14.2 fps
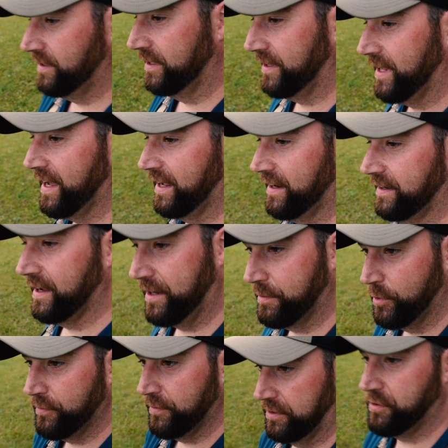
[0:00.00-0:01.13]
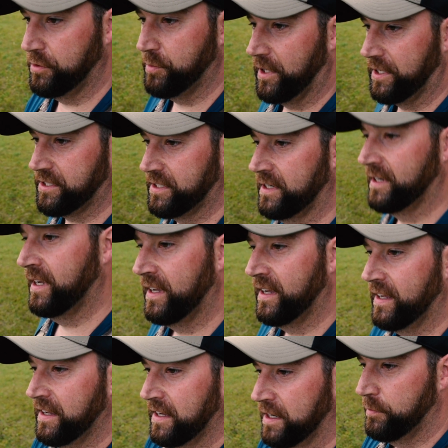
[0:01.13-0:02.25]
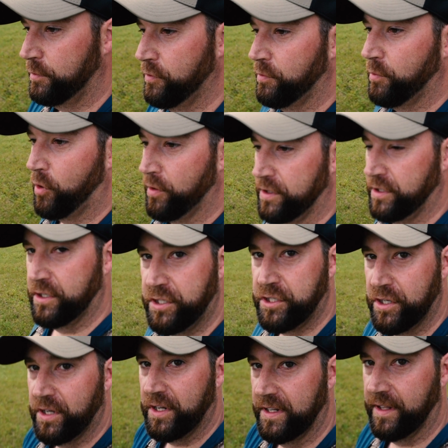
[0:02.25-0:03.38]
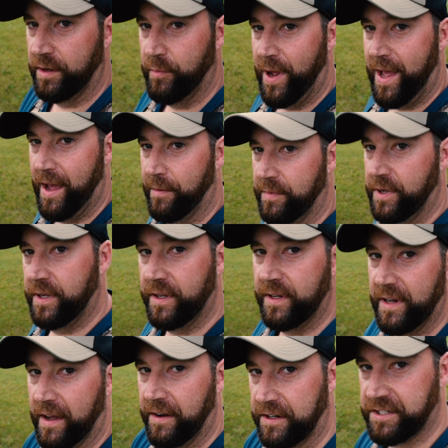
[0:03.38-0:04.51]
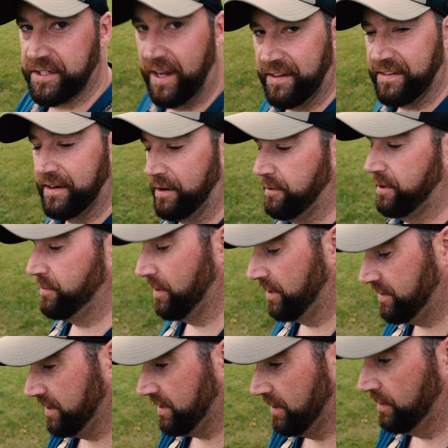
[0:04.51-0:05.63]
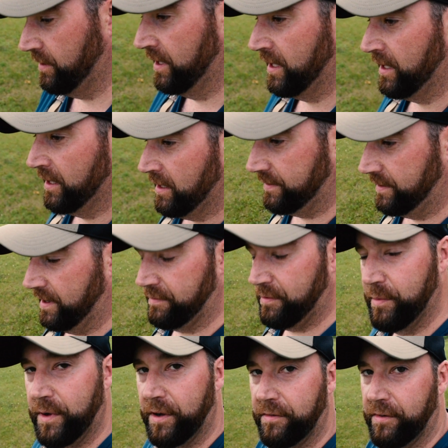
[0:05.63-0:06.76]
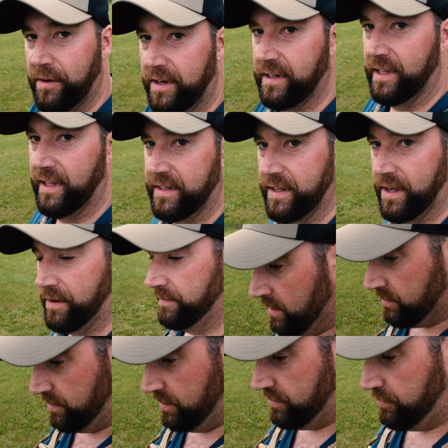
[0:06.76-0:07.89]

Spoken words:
Now you're moving too much, moving more than you should, and then bam, now your shot's not where you want it to go. Never be afraid to let down. So here's